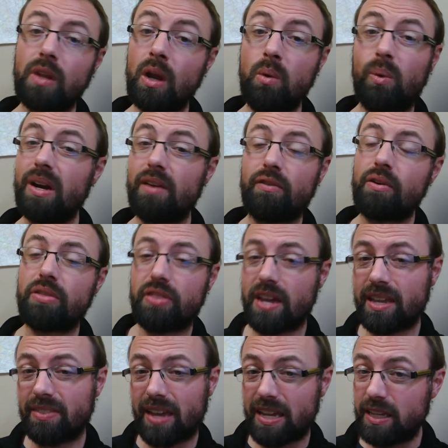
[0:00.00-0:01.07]
whatever
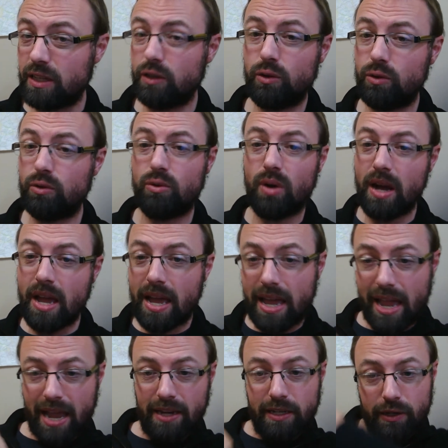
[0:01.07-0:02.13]
thing that you
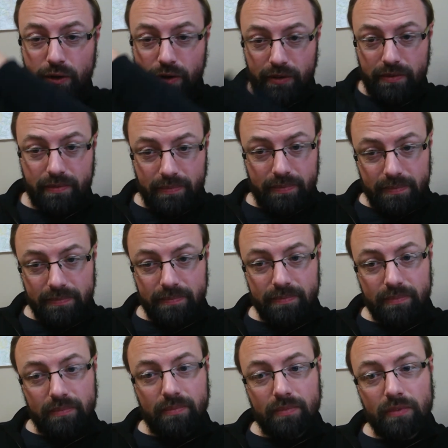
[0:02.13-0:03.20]
and your
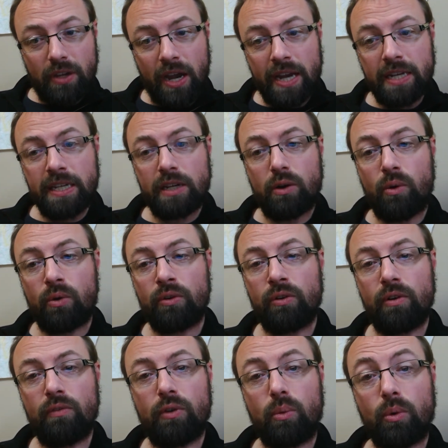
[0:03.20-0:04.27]
tiny corner
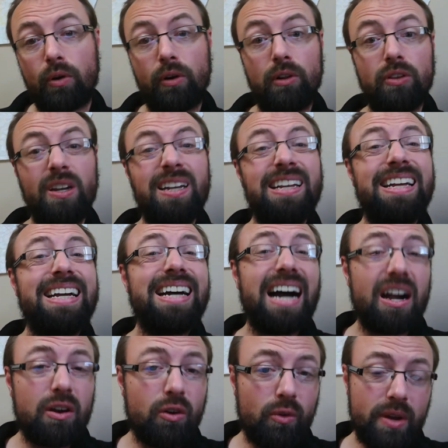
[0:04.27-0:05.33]
of the world
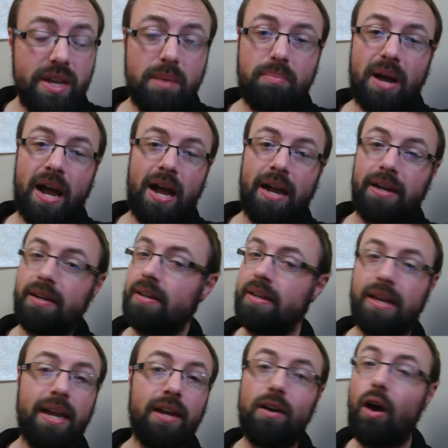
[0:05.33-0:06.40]
agree
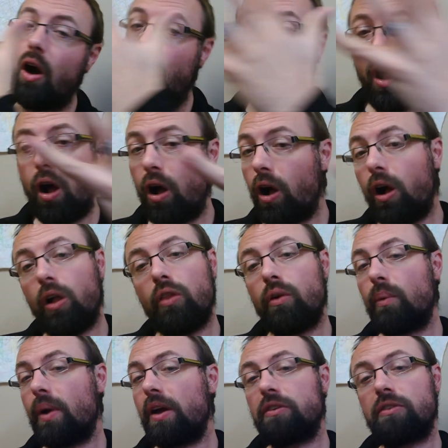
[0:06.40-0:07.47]
upon, and all the
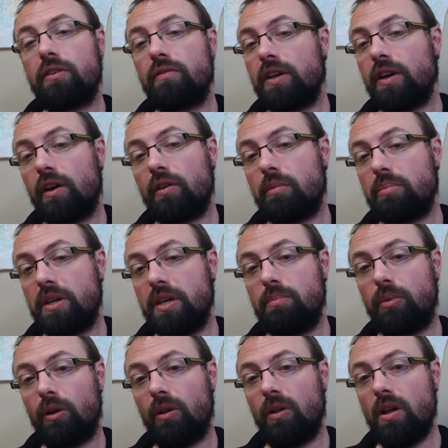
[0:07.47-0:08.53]
rest of the other
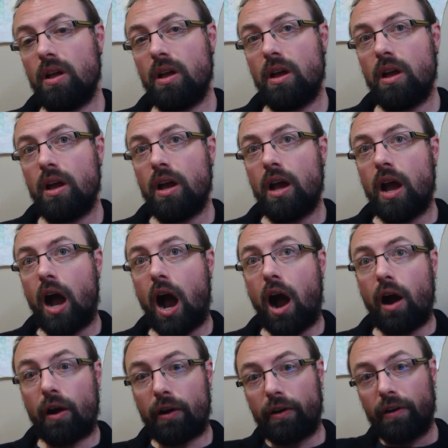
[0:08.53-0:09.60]
people
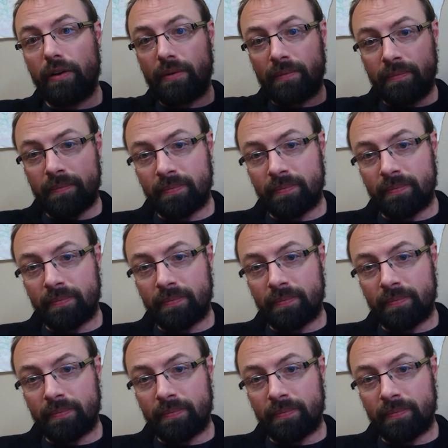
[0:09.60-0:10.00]
are